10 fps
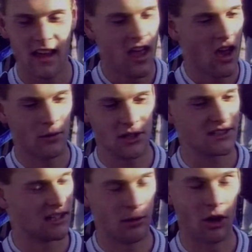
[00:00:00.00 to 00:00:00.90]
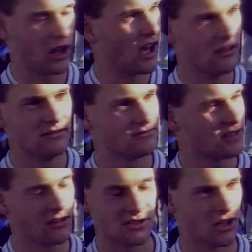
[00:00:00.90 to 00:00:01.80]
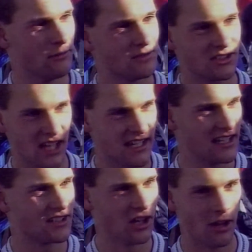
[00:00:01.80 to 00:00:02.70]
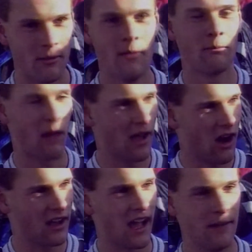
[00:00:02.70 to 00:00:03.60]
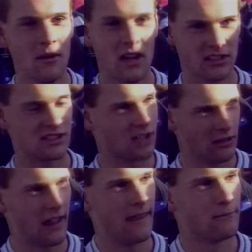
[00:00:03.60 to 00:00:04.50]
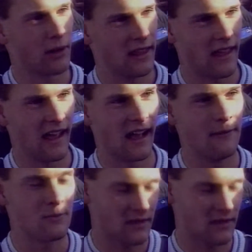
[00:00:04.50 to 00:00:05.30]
And we just said we've got to go, go to them, take it to them, play our game, and just don't let them play their game.